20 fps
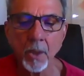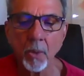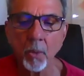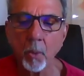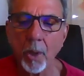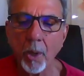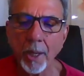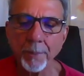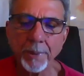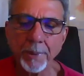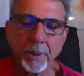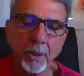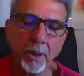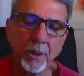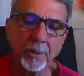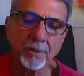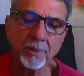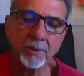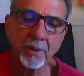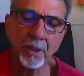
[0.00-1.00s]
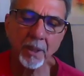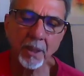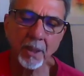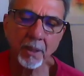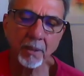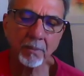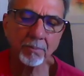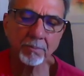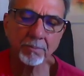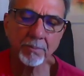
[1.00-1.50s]
Why? Because
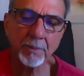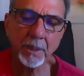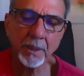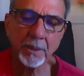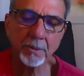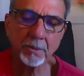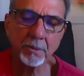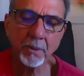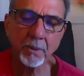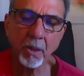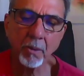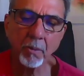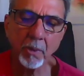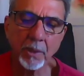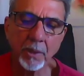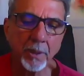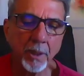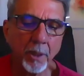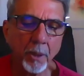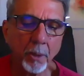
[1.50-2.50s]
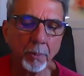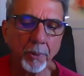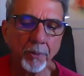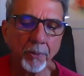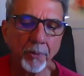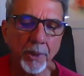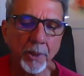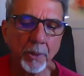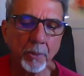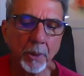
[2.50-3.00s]
I do not want the help
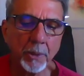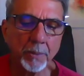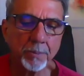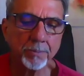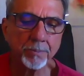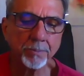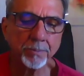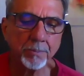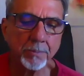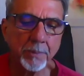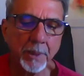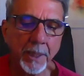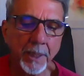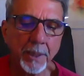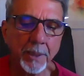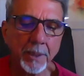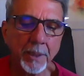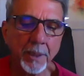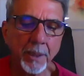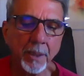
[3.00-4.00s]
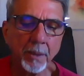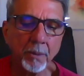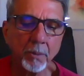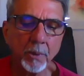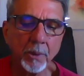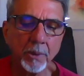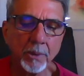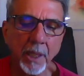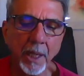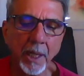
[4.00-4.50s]
of anyone. And he
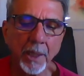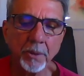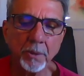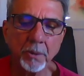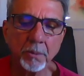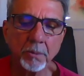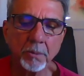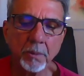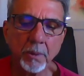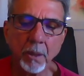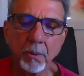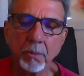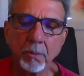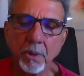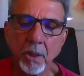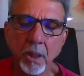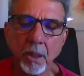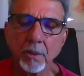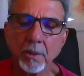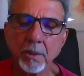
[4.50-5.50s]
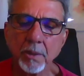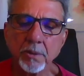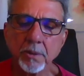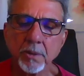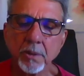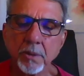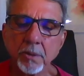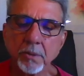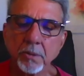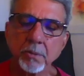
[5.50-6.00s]
will tell you, I will not
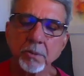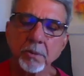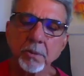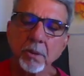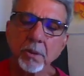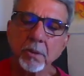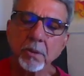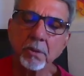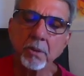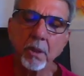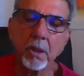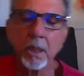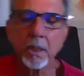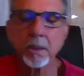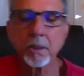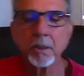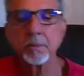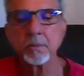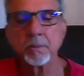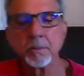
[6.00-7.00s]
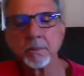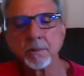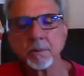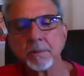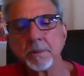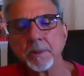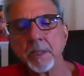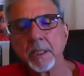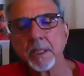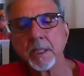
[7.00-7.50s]
listen to your talk.
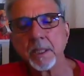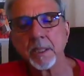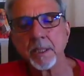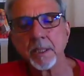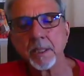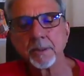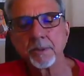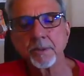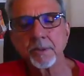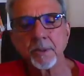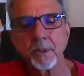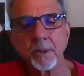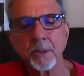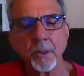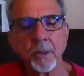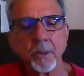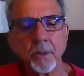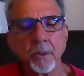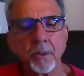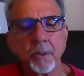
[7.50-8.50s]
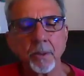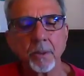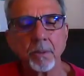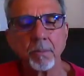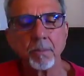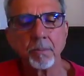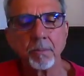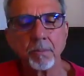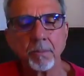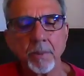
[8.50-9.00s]
So
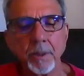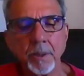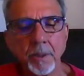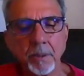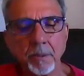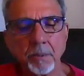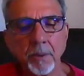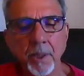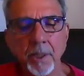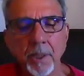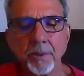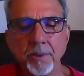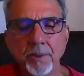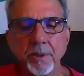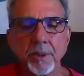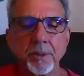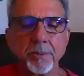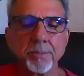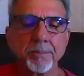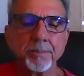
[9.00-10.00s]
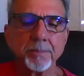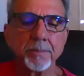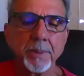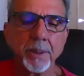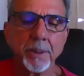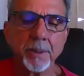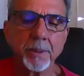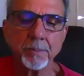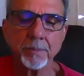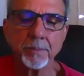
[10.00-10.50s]
interesting.
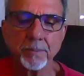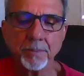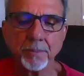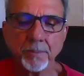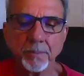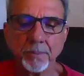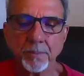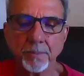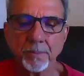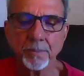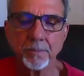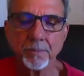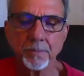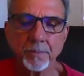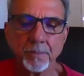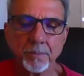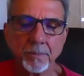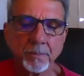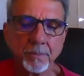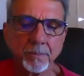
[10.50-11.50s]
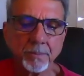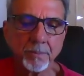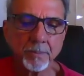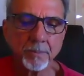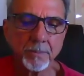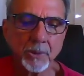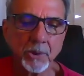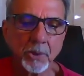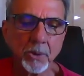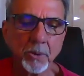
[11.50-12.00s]
Huh?
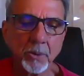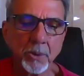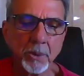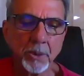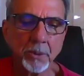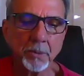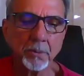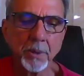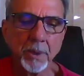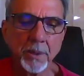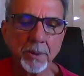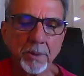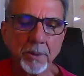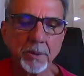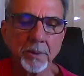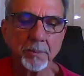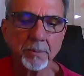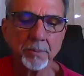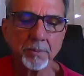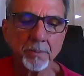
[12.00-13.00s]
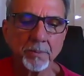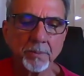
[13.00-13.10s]
So interesting.